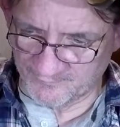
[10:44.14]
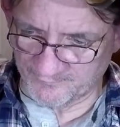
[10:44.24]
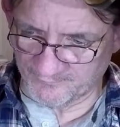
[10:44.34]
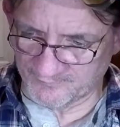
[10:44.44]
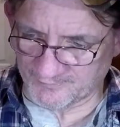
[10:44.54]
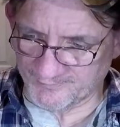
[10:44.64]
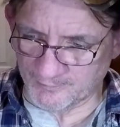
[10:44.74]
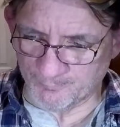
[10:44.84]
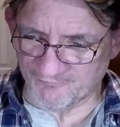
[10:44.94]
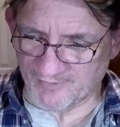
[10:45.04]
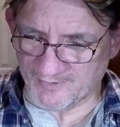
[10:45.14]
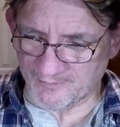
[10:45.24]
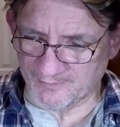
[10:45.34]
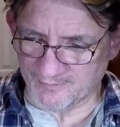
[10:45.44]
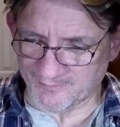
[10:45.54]
Use cleaner
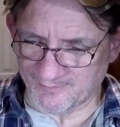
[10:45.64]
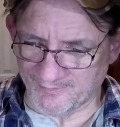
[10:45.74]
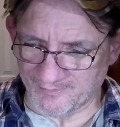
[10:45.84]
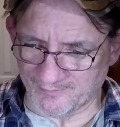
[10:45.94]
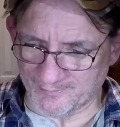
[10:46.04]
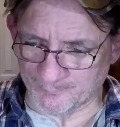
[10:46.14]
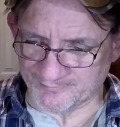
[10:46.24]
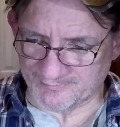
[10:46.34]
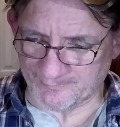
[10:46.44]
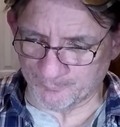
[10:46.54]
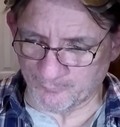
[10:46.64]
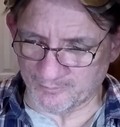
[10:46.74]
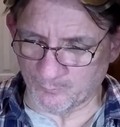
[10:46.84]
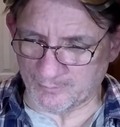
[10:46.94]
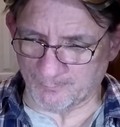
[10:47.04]
provided in kit labeled step 1
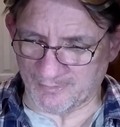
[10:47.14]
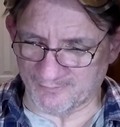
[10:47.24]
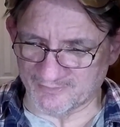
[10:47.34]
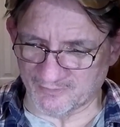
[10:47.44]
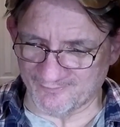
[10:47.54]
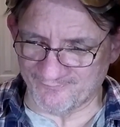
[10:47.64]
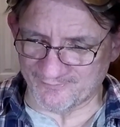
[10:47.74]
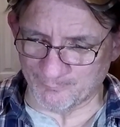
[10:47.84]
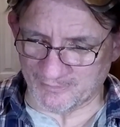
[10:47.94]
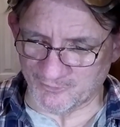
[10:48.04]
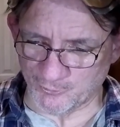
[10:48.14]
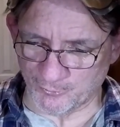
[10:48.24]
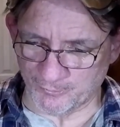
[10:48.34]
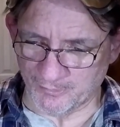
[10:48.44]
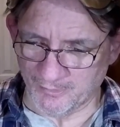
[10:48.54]
to wipe down surface. Make
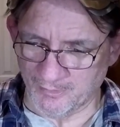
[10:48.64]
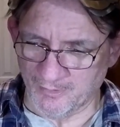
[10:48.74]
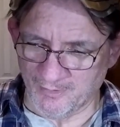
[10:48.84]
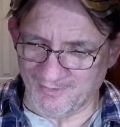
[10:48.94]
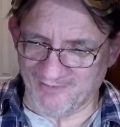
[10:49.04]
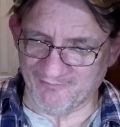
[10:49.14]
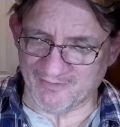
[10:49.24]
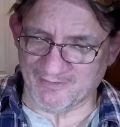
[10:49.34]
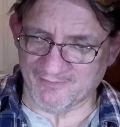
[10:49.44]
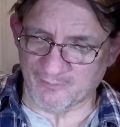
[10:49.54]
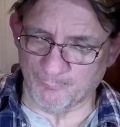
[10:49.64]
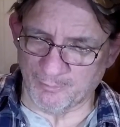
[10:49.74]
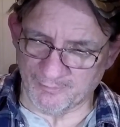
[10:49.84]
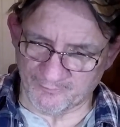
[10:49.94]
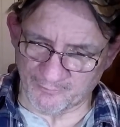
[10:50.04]
sure everything is
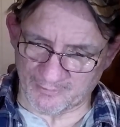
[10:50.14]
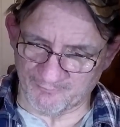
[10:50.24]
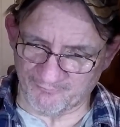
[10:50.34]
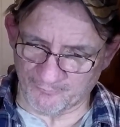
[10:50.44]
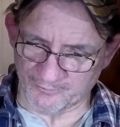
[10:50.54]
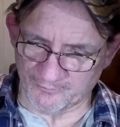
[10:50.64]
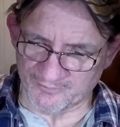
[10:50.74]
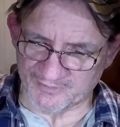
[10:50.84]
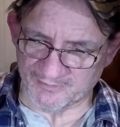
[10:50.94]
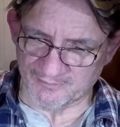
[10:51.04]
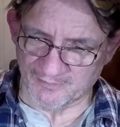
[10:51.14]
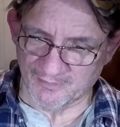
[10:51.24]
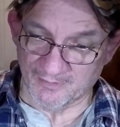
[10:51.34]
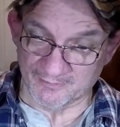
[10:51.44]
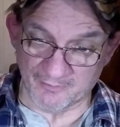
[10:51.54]
completely dry before using.
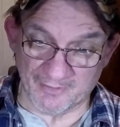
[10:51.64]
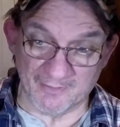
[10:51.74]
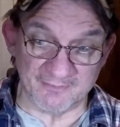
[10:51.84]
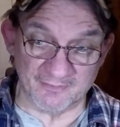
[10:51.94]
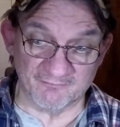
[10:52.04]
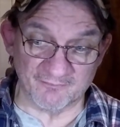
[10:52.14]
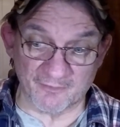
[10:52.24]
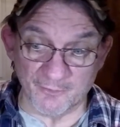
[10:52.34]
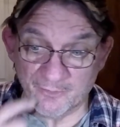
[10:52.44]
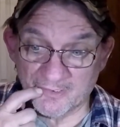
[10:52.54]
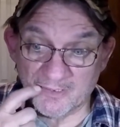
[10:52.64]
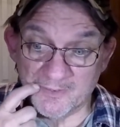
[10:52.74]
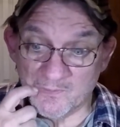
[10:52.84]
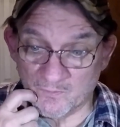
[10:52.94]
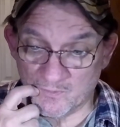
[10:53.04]
So they actually include a
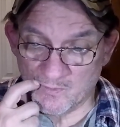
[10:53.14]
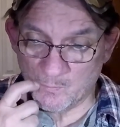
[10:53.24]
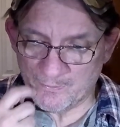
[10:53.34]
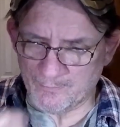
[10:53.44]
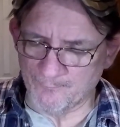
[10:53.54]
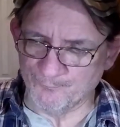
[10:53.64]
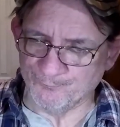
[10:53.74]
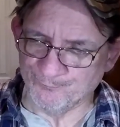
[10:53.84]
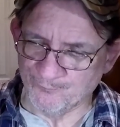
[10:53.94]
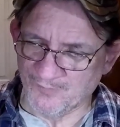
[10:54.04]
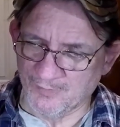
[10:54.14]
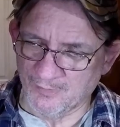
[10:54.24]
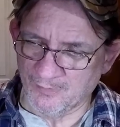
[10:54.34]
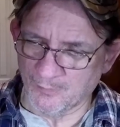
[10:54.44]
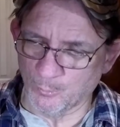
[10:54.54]
cleaner to go with it.
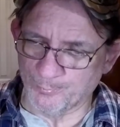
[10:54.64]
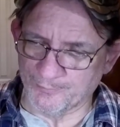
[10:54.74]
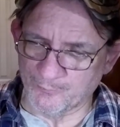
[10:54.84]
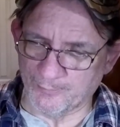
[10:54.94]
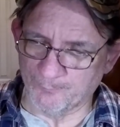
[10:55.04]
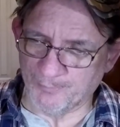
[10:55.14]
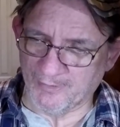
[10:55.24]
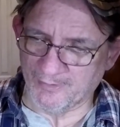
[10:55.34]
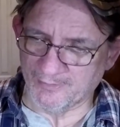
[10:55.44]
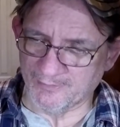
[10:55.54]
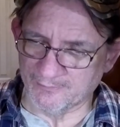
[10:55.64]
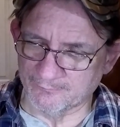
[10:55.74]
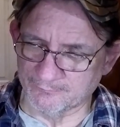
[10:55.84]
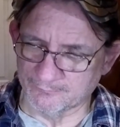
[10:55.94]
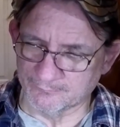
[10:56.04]
Open the trim packet.
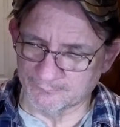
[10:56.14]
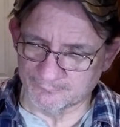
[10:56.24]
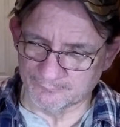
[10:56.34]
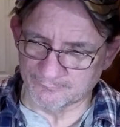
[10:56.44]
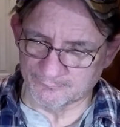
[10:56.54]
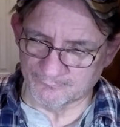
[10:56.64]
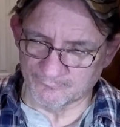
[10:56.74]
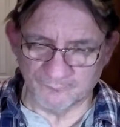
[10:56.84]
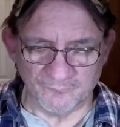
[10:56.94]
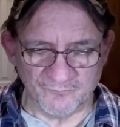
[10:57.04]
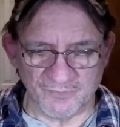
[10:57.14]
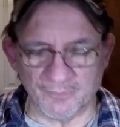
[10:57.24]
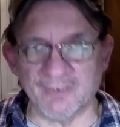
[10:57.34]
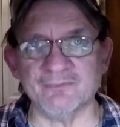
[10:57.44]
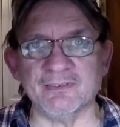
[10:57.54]
So it gives the